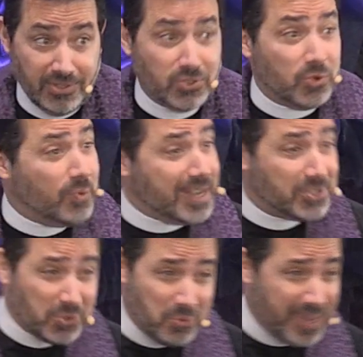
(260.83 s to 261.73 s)
to
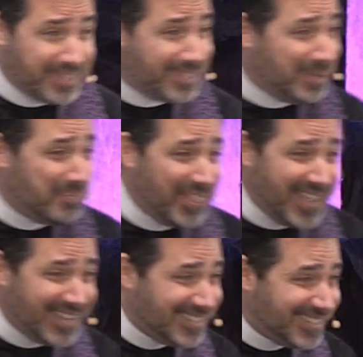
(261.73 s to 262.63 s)
wrestle with some
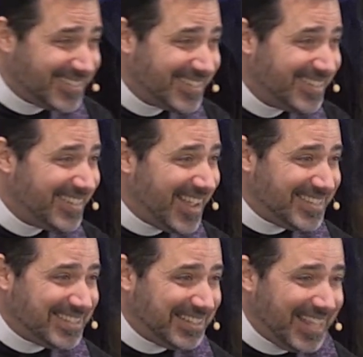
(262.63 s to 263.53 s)
things
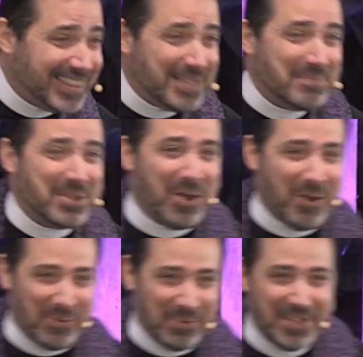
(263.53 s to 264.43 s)
and to let them
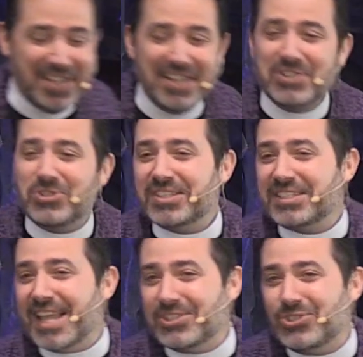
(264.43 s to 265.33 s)
go.
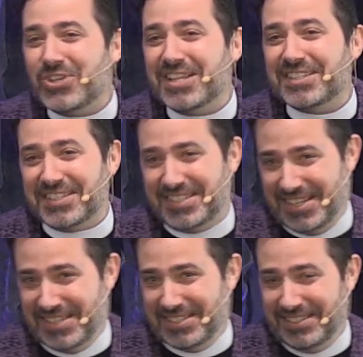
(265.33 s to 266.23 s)
Just as Jesus
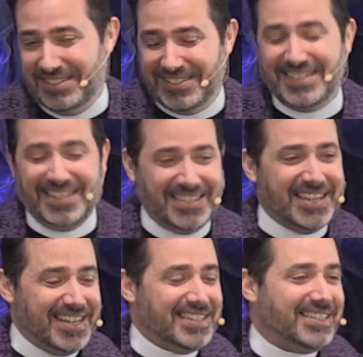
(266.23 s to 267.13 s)

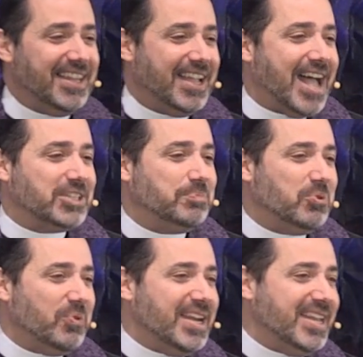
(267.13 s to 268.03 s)
did in the
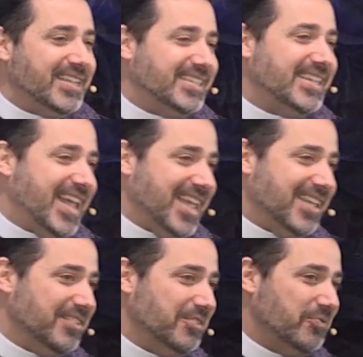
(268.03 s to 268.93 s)
gospel reading
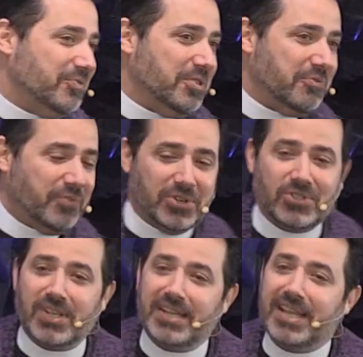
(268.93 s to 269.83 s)
today for the
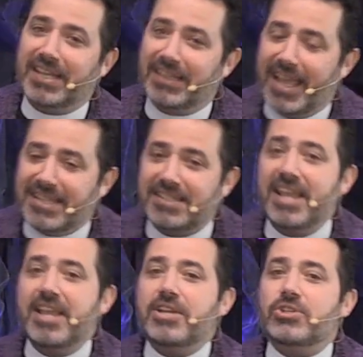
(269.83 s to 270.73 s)
first Sunday in Lent.
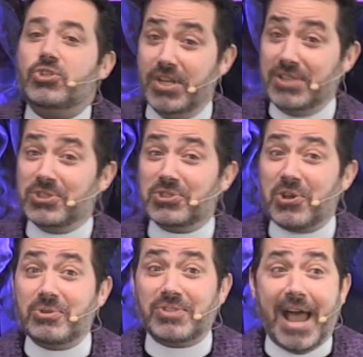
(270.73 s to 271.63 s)
Jesus
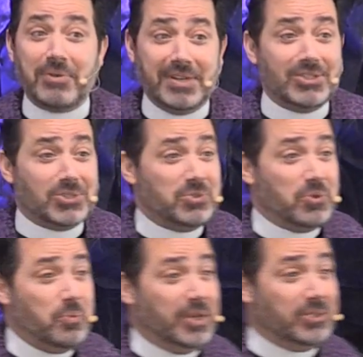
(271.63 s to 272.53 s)
goes out into the
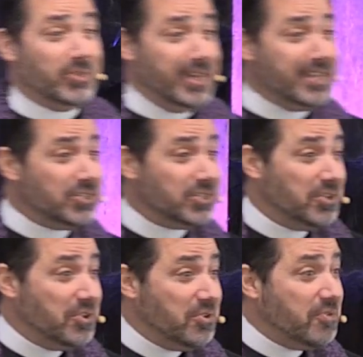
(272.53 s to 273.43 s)
wilderness
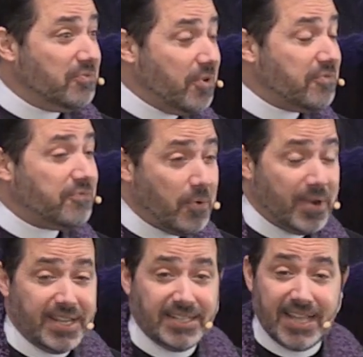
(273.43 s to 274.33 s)
for
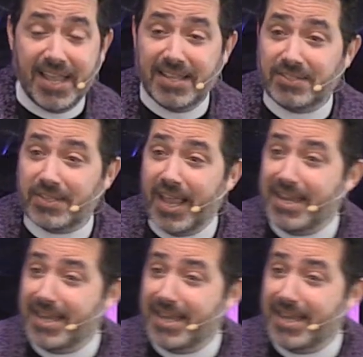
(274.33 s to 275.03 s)
40 days and